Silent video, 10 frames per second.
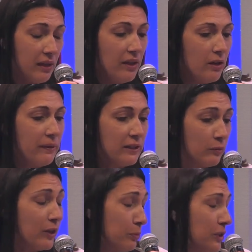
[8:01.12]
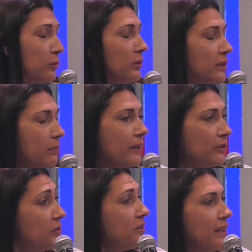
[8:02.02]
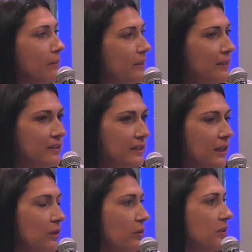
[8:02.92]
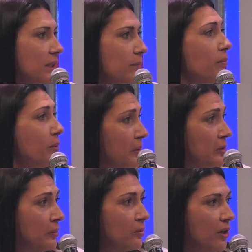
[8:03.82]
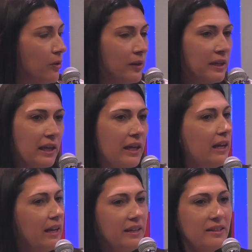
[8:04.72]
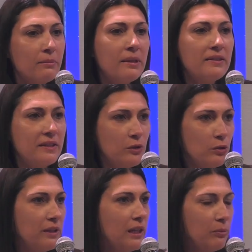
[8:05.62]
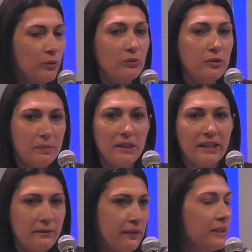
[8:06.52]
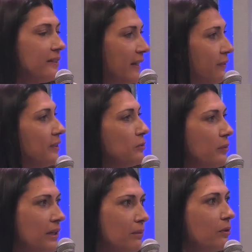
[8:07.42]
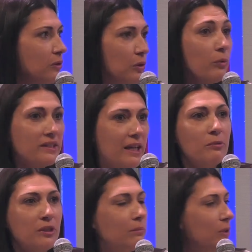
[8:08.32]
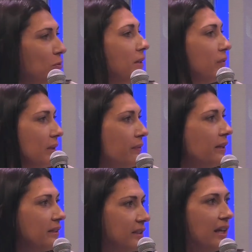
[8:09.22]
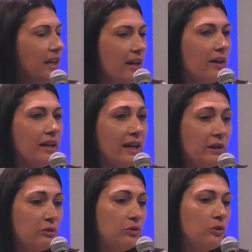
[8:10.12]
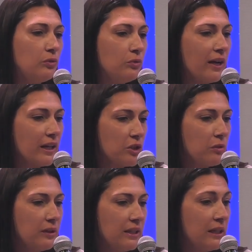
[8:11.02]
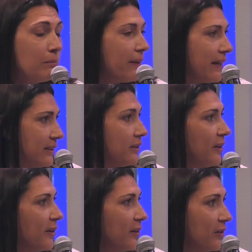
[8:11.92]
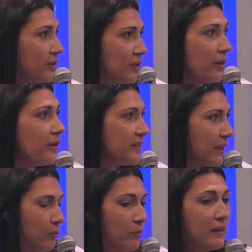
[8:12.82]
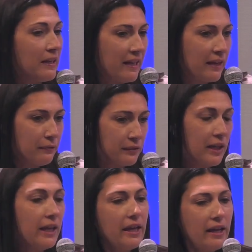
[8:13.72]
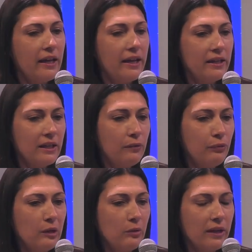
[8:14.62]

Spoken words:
about what we do, it's about sustainability, keep the momentum going. And it's amazing to be able to speak at events like this one, but what's happening between the events, how do you actually impact girls and women's lives? And if we look